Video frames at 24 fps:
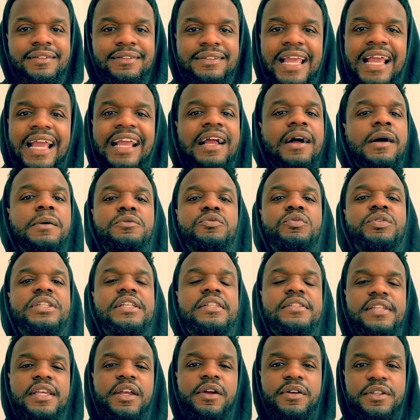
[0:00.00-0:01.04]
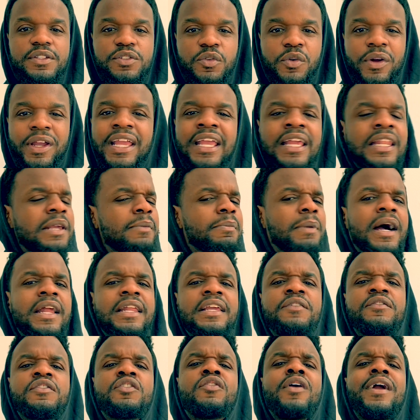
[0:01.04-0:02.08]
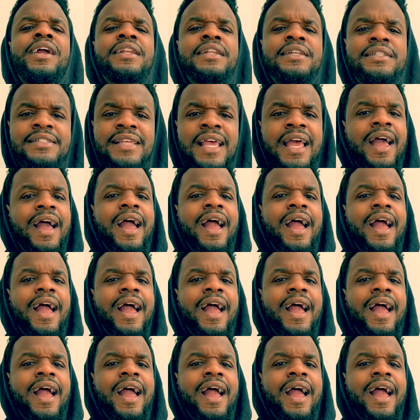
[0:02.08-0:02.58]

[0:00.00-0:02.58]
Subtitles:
That comes with the territory. Anybody of greatness